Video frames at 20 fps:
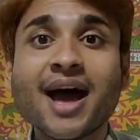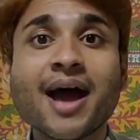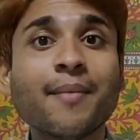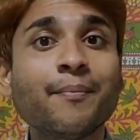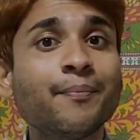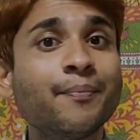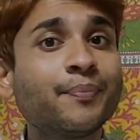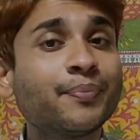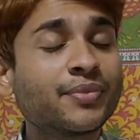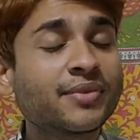
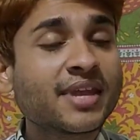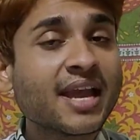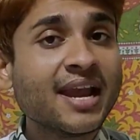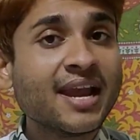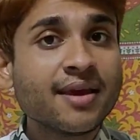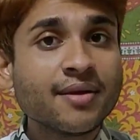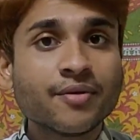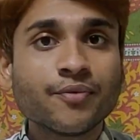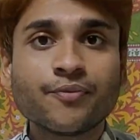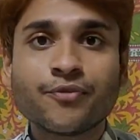I'm
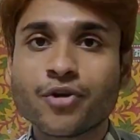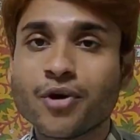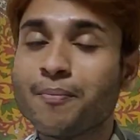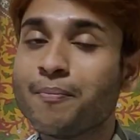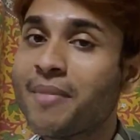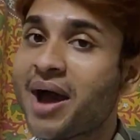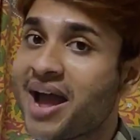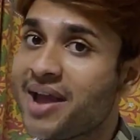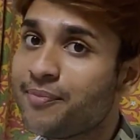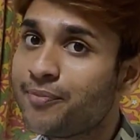telling
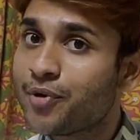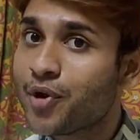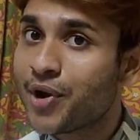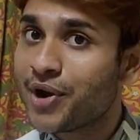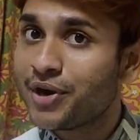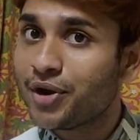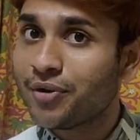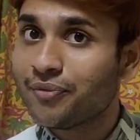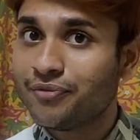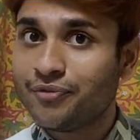from my
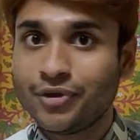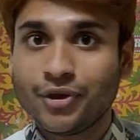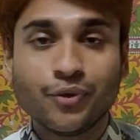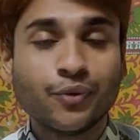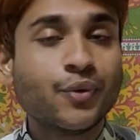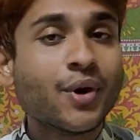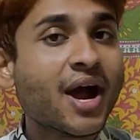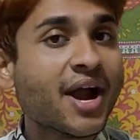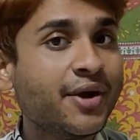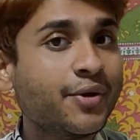point of
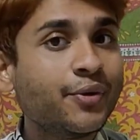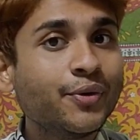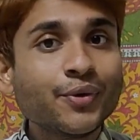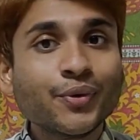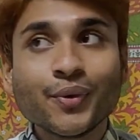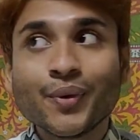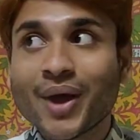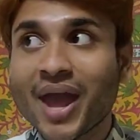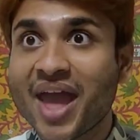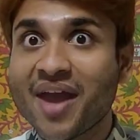view. I don't
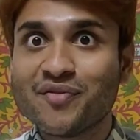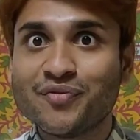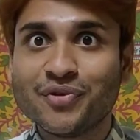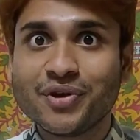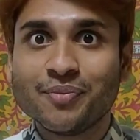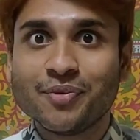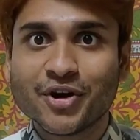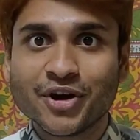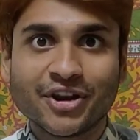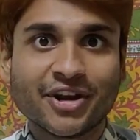know
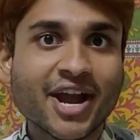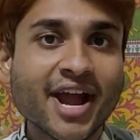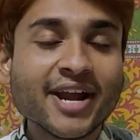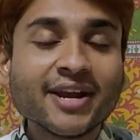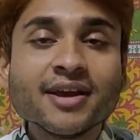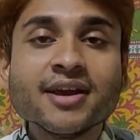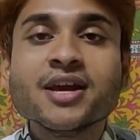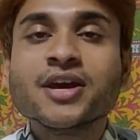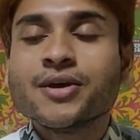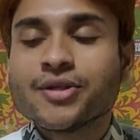everybody,
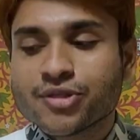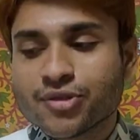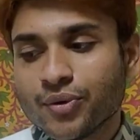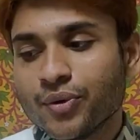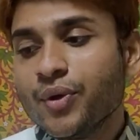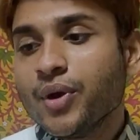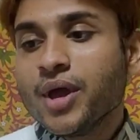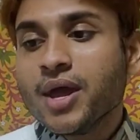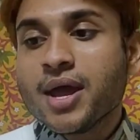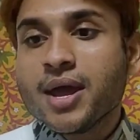right?
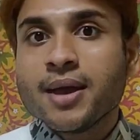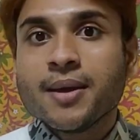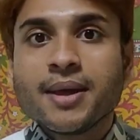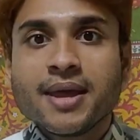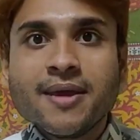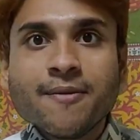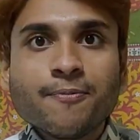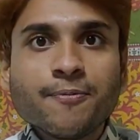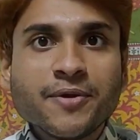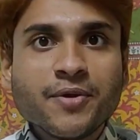So
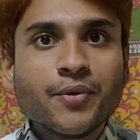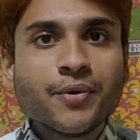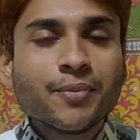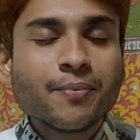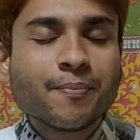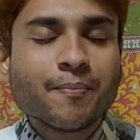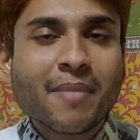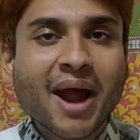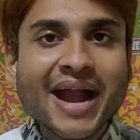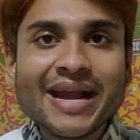if
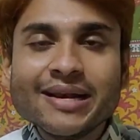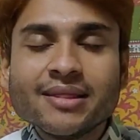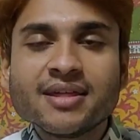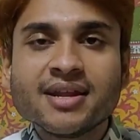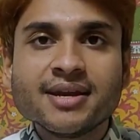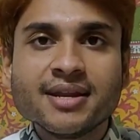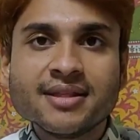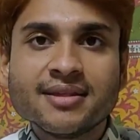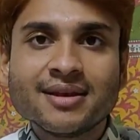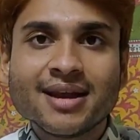your
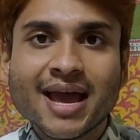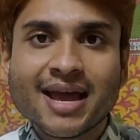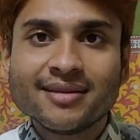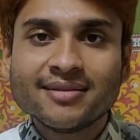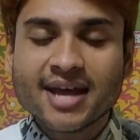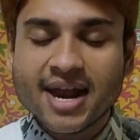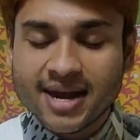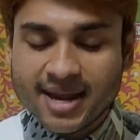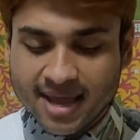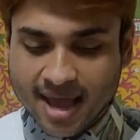mindset is
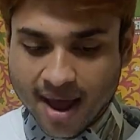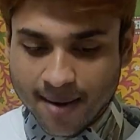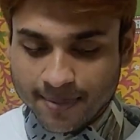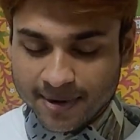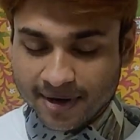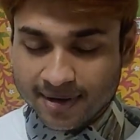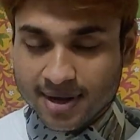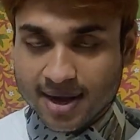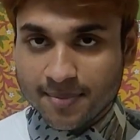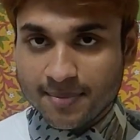like that
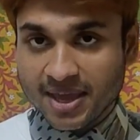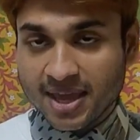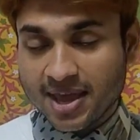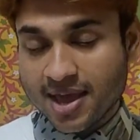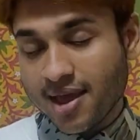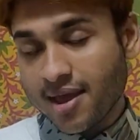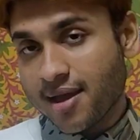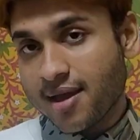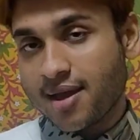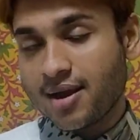after coming
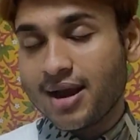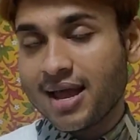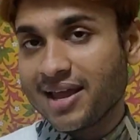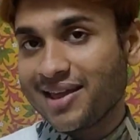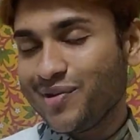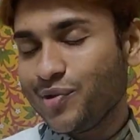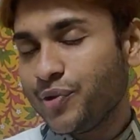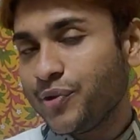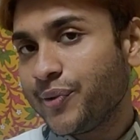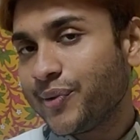here,
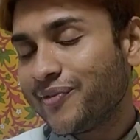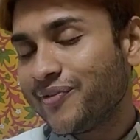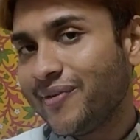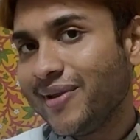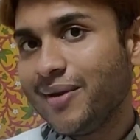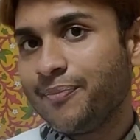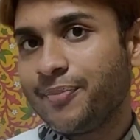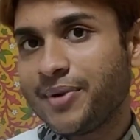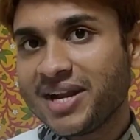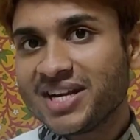like you don't
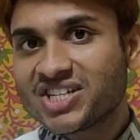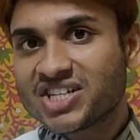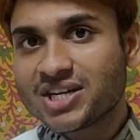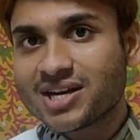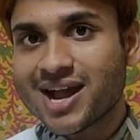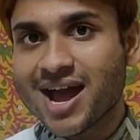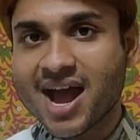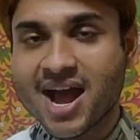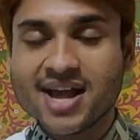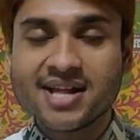feel
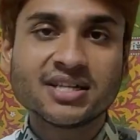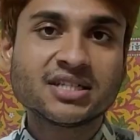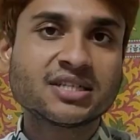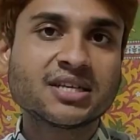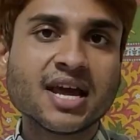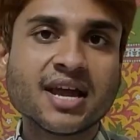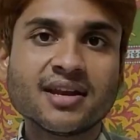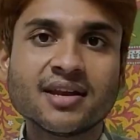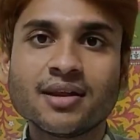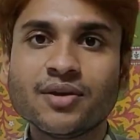pressurized
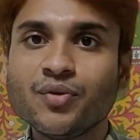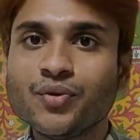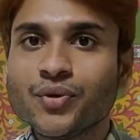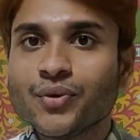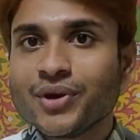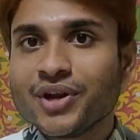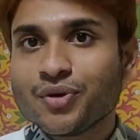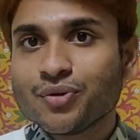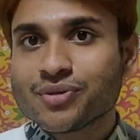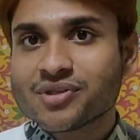and you
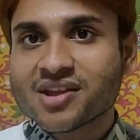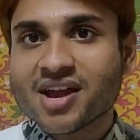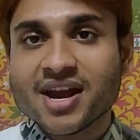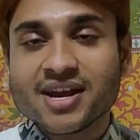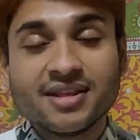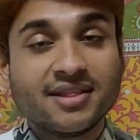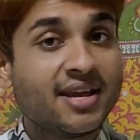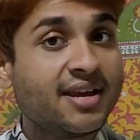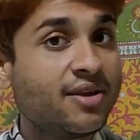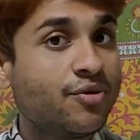don't need to
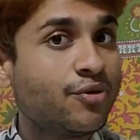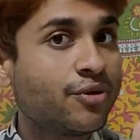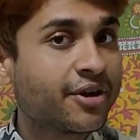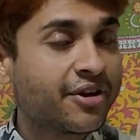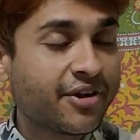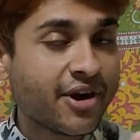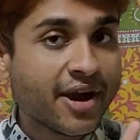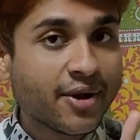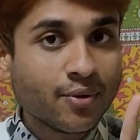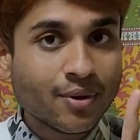study, then your
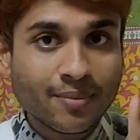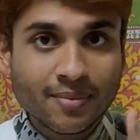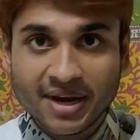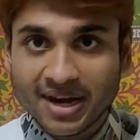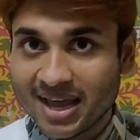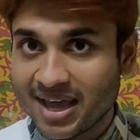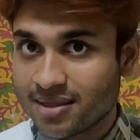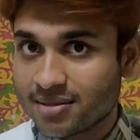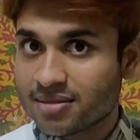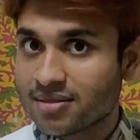grade will be
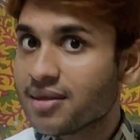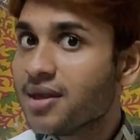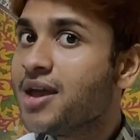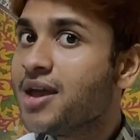less.